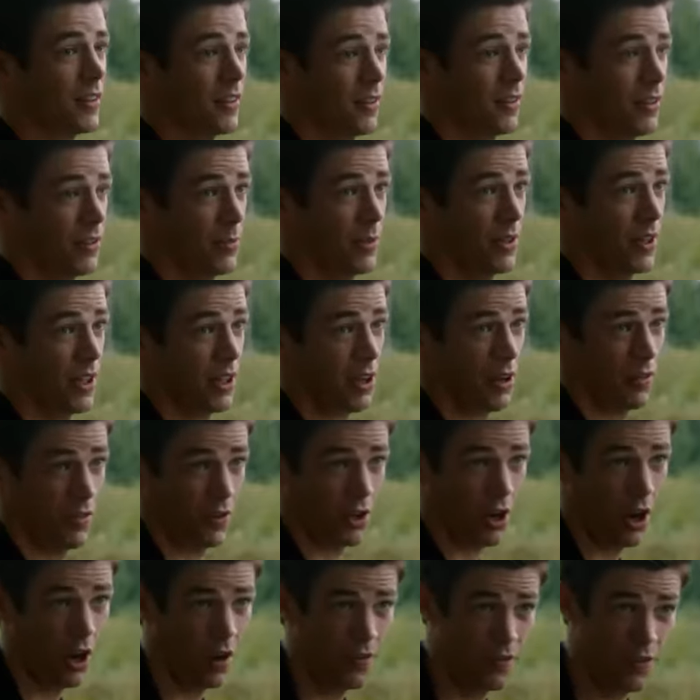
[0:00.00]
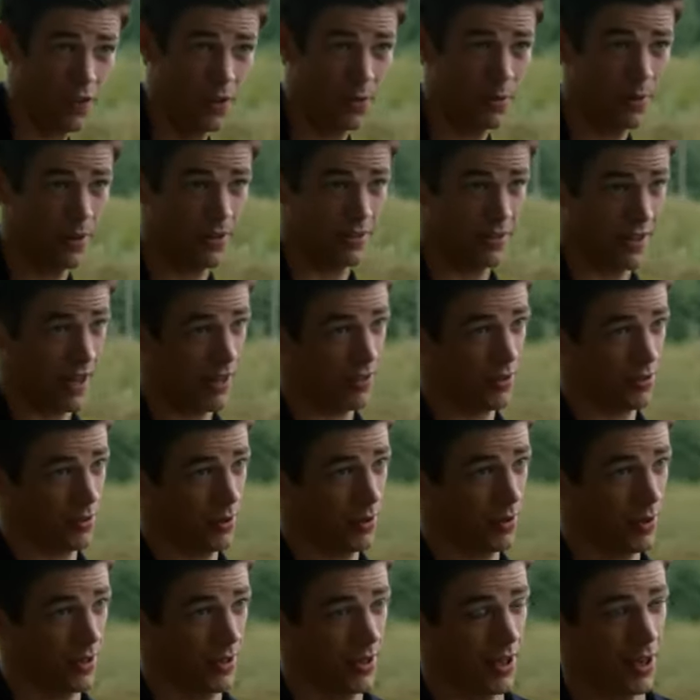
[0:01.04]
You mean like over coffee with
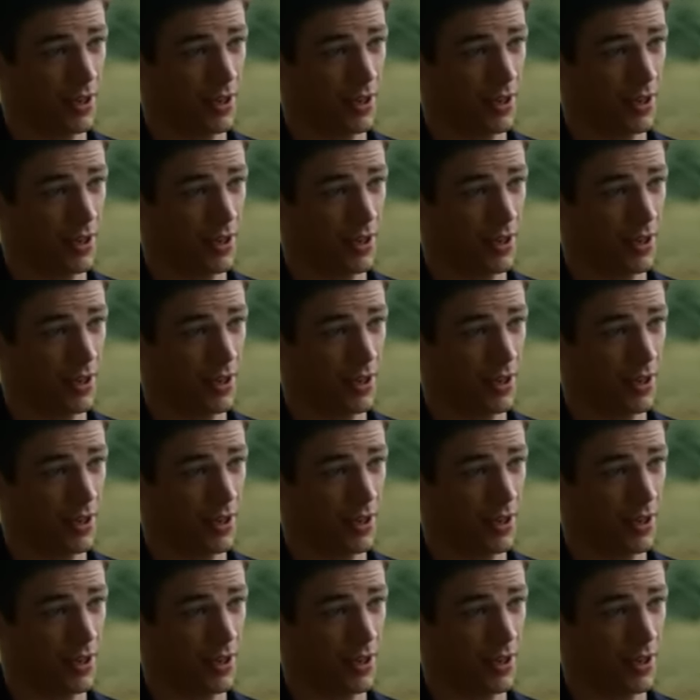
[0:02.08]
Deathstroke and the